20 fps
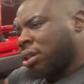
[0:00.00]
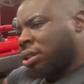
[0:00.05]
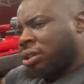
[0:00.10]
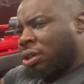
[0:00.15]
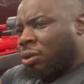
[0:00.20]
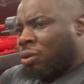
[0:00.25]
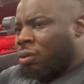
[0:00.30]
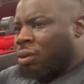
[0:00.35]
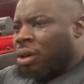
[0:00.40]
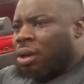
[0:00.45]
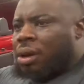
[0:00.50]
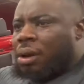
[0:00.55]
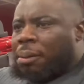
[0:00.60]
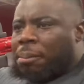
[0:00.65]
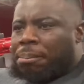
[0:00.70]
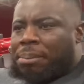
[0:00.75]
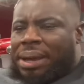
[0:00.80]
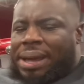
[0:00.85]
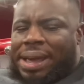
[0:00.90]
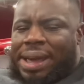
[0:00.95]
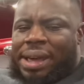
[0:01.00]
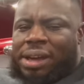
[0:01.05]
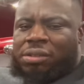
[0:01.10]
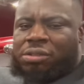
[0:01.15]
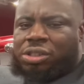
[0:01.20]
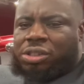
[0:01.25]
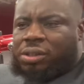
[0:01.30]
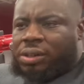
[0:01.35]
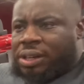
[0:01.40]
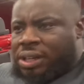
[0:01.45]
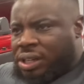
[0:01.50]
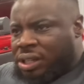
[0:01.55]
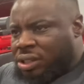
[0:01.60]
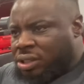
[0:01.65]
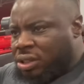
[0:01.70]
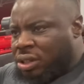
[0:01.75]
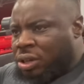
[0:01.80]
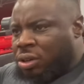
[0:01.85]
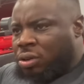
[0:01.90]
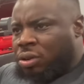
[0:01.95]
So big hamstrings,
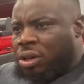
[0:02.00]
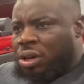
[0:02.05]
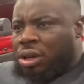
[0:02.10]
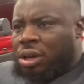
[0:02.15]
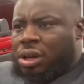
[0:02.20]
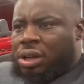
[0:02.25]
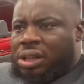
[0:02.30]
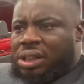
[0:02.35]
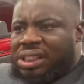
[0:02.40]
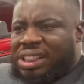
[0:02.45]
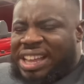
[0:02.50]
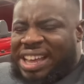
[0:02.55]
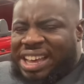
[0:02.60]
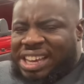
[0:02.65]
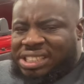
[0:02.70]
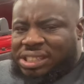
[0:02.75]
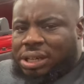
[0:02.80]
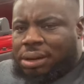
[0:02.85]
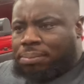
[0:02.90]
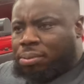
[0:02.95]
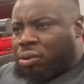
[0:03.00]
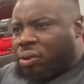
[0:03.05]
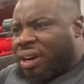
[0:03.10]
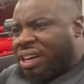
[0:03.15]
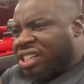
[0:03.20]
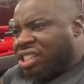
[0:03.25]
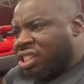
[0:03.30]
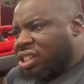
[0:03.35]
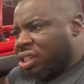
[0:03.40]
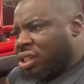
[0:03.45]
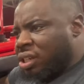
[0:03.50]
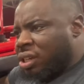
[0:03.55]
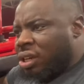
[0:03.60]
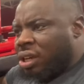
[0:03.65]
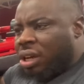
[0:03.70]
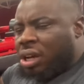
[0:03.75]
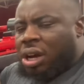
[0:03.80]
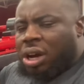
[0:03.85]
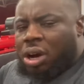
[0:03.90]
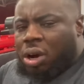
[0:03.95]
you know, leg separation,
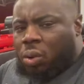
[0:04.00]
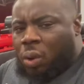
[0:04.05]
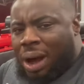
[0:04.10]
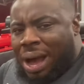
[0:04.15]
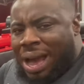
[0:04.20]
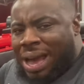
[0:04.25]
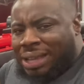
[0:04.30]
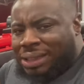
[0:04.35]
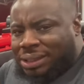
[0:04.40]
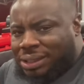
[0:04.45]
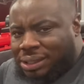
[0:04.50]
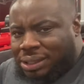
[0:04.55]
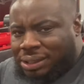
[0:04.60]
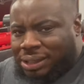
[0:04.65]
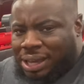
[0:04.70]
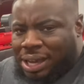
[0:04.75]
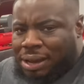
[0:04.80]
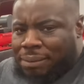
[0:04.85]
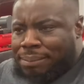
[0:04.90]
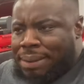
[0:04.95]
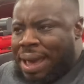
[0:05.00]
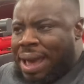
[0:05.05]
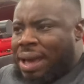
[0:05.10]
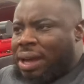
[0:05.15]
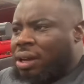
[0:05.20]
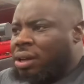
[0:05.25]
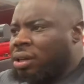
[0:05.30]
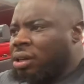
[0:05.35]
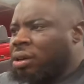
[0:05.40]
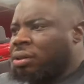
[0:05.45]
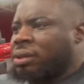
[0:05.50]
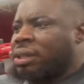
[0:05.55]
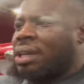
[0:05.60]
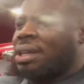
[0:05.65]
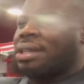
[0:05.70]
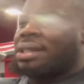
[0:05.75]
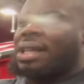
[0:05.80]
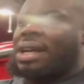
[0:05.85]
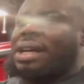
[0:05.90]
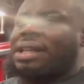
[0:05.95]
wide, thick back, you know,
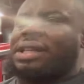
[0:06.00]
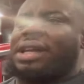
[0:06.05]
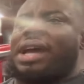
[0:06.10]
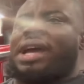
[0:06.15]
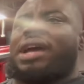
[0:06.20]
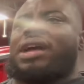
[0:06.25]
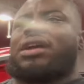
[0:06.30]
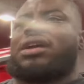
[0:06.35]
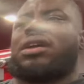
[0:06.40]
things like that.